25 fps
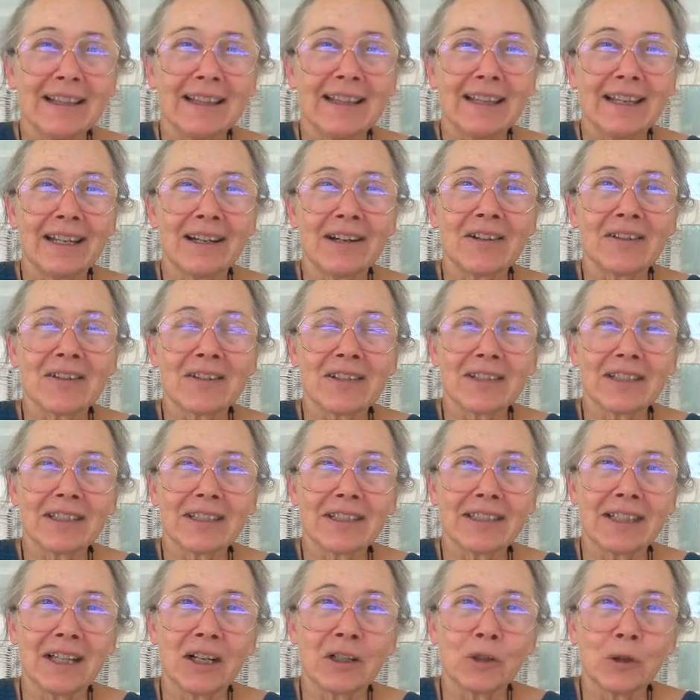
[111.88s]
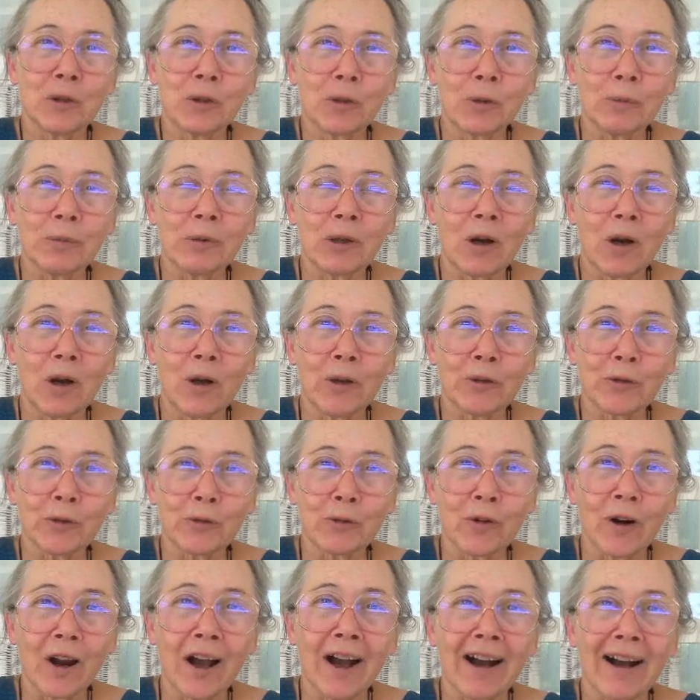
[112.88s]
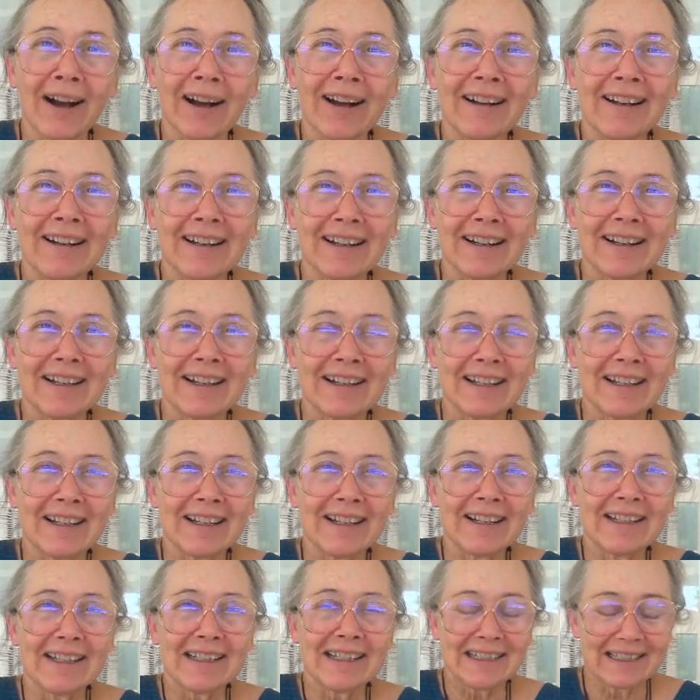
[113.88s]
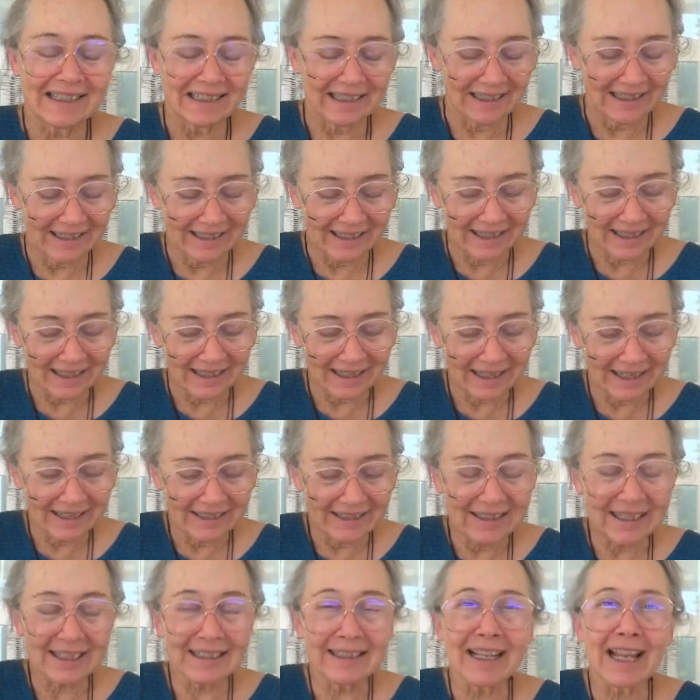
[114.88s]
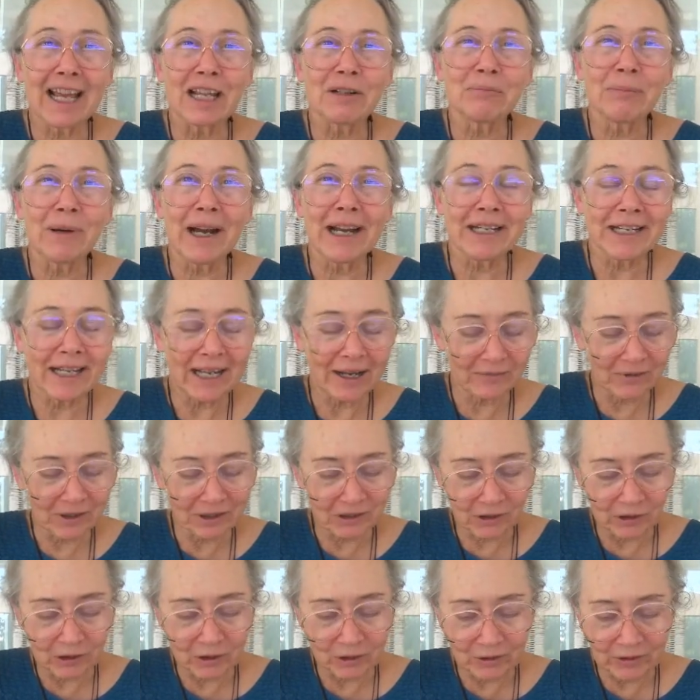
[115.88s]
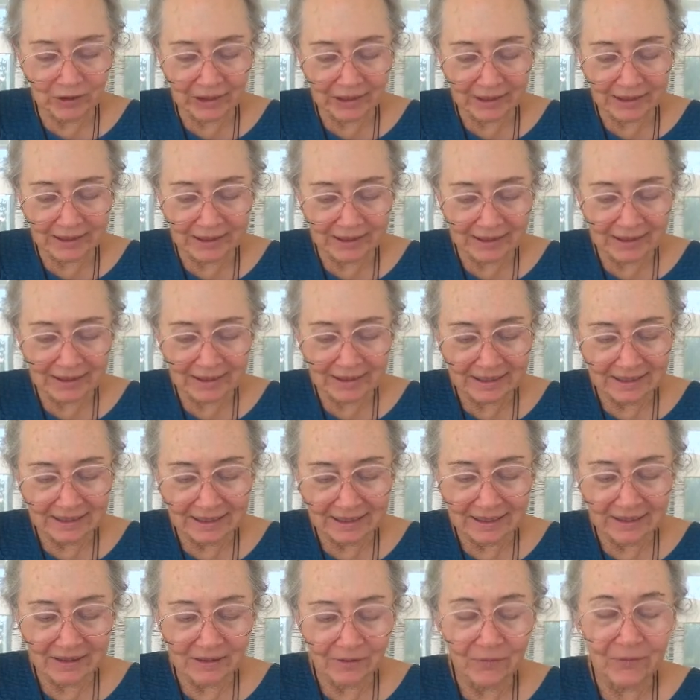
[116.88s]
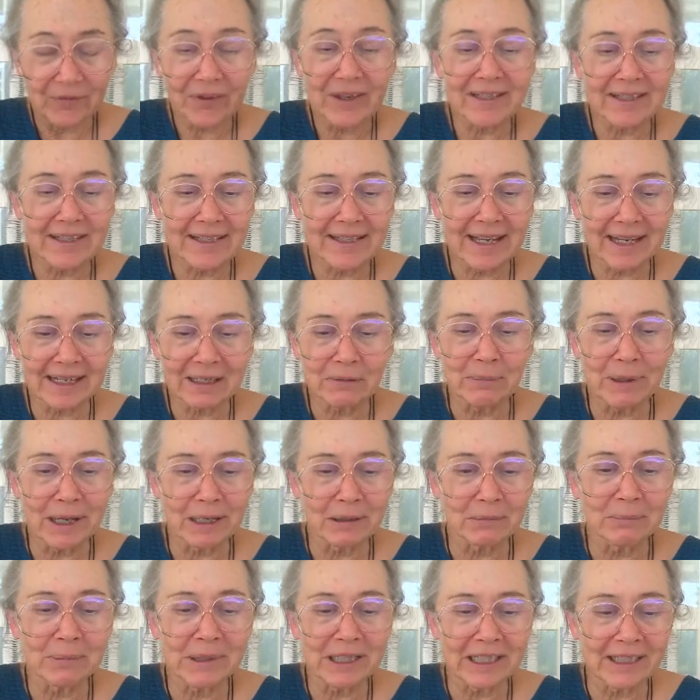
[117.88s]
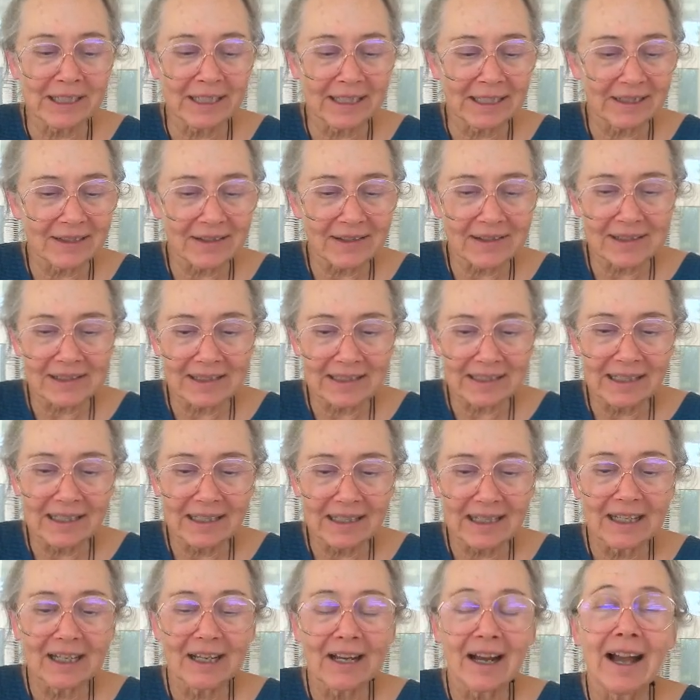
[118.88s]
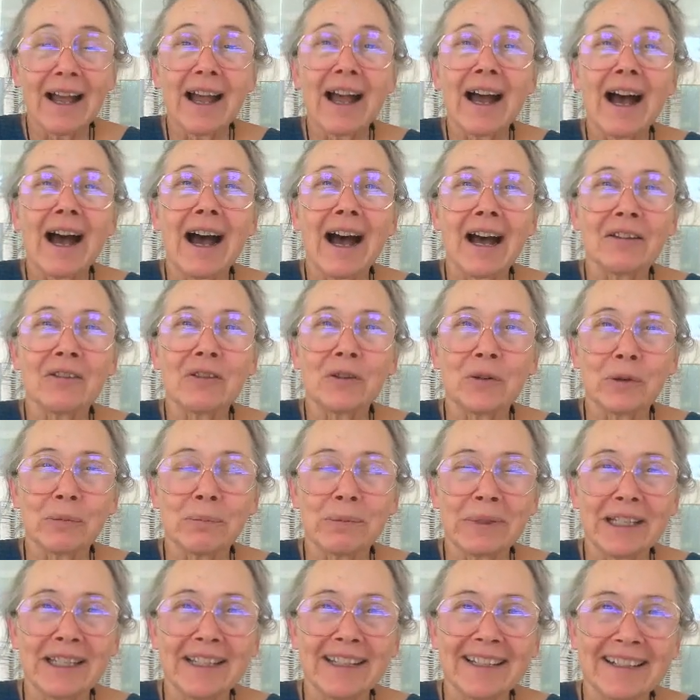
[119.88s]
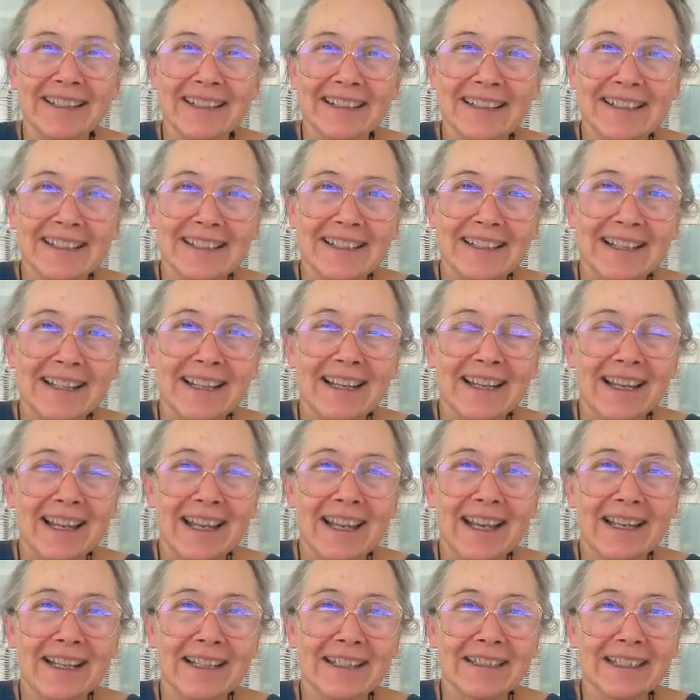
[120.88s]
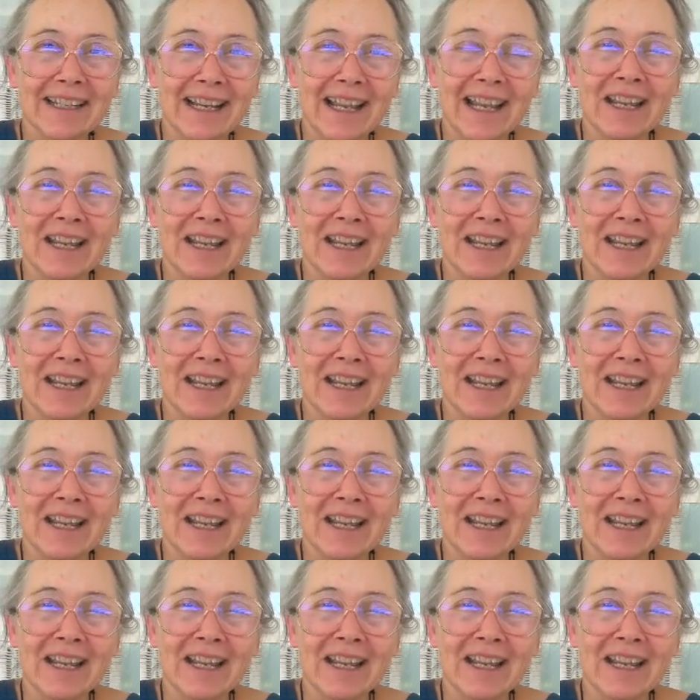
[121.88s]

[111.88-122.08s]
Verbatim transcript: there's a group called Ra, and that might have included Sekhmet beings, Hathor beings, and